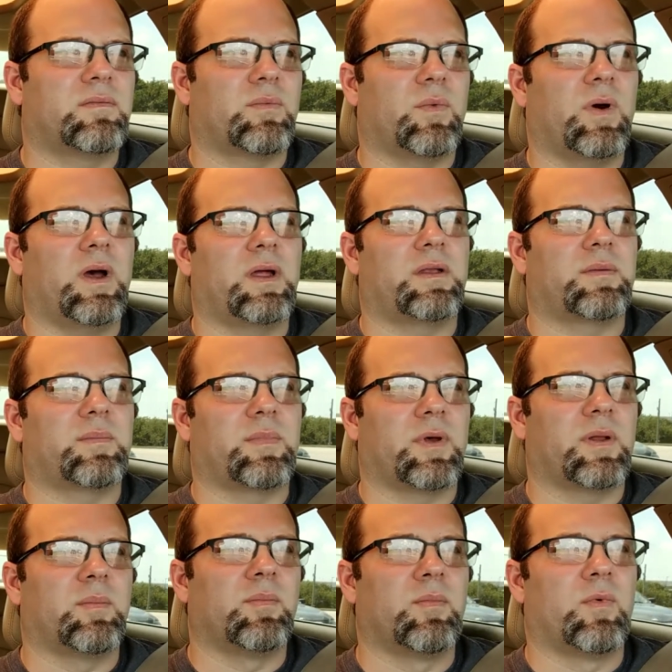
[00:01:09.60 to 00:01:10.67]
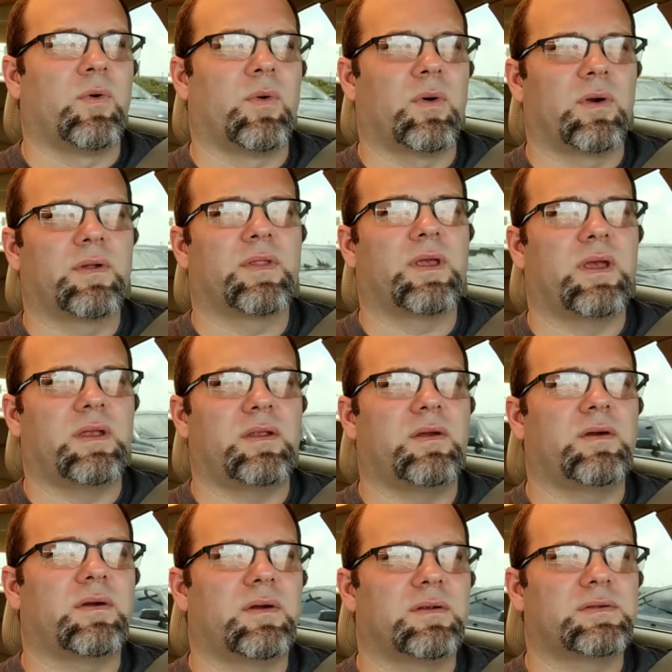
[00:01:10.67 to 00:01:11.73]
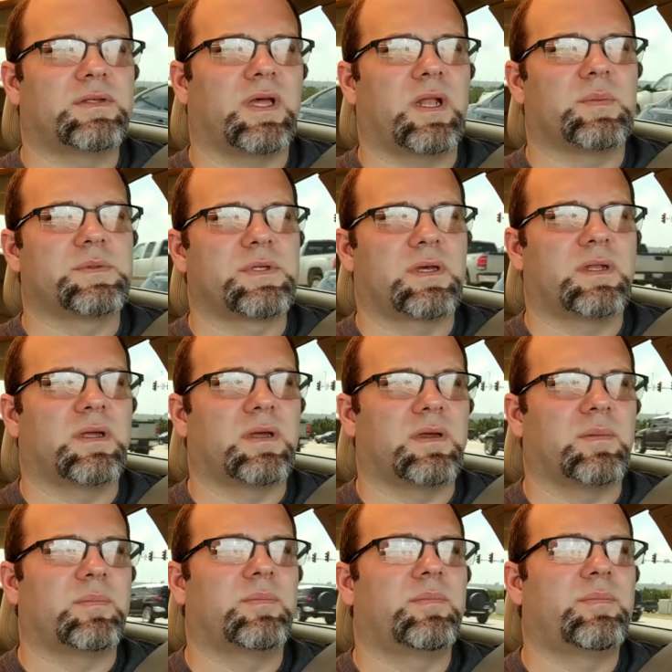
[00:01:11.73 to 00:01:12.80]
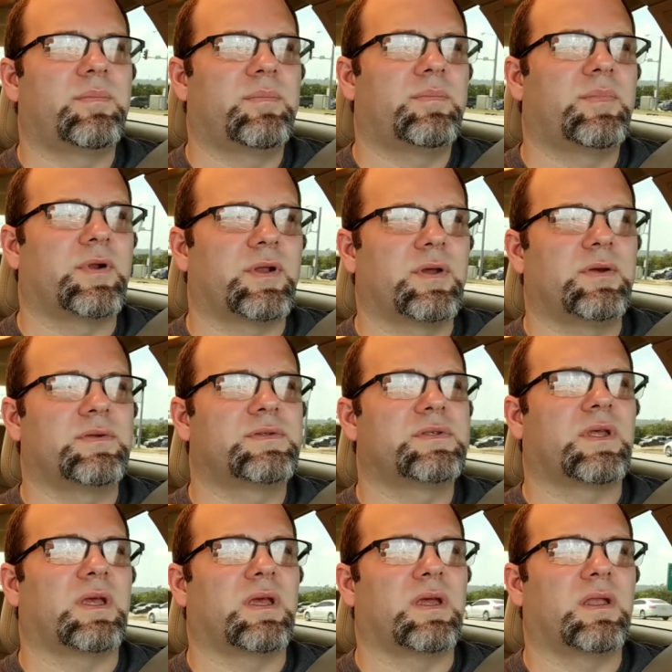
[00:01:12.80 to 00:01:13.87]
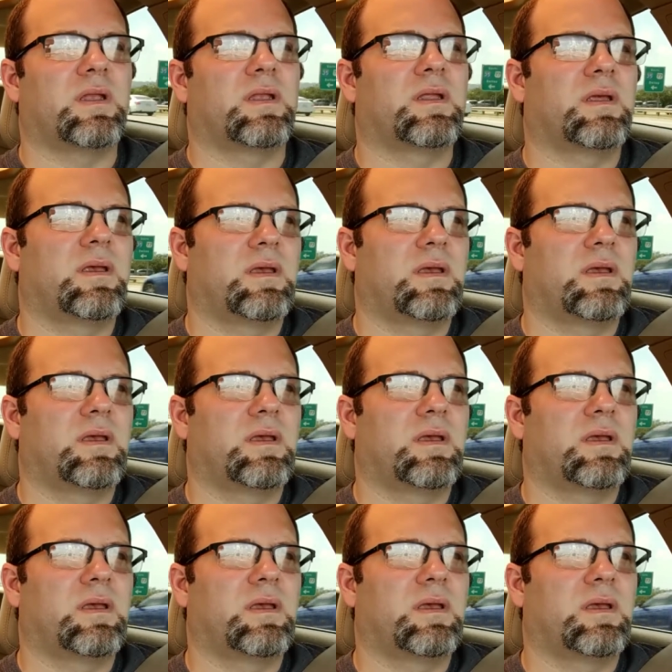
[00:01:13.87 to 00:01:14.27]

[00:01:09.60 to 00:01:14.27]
but more than your setup's gonna produce, and